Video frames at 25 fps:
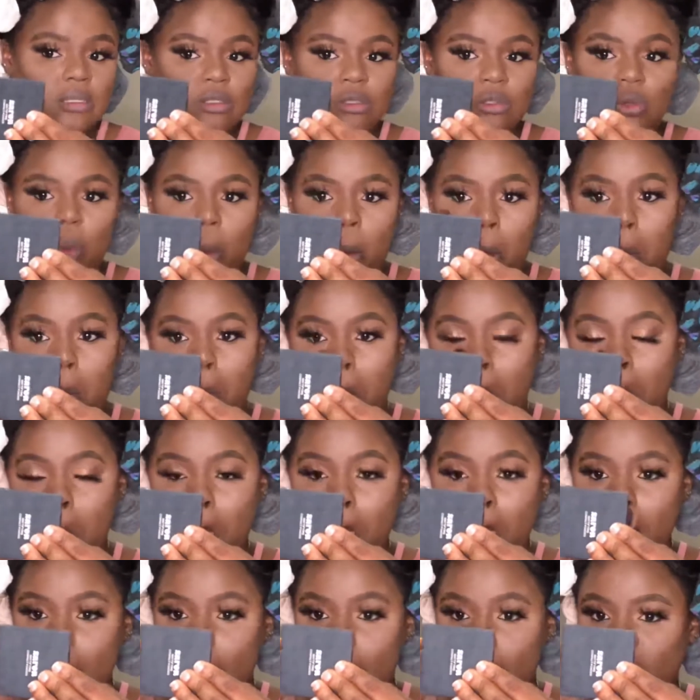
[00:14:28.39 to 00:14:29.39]
So
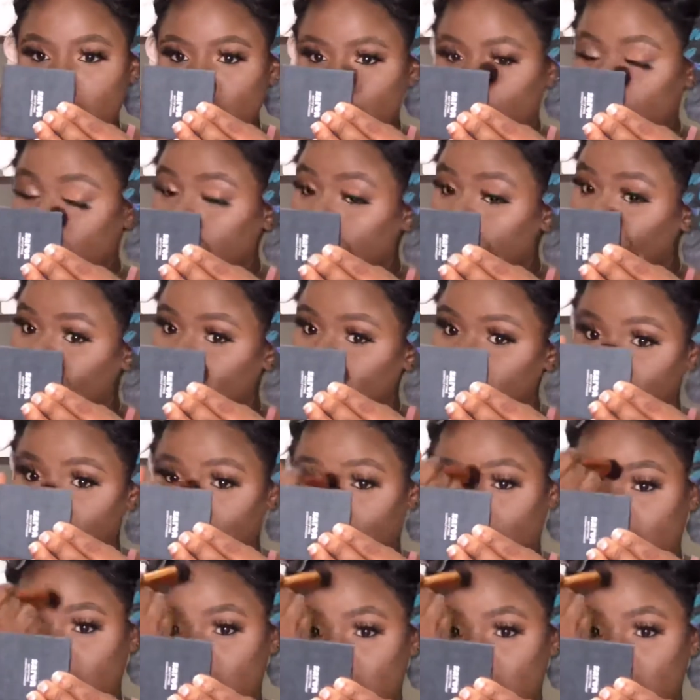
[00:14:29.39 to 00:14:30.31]
just give us light.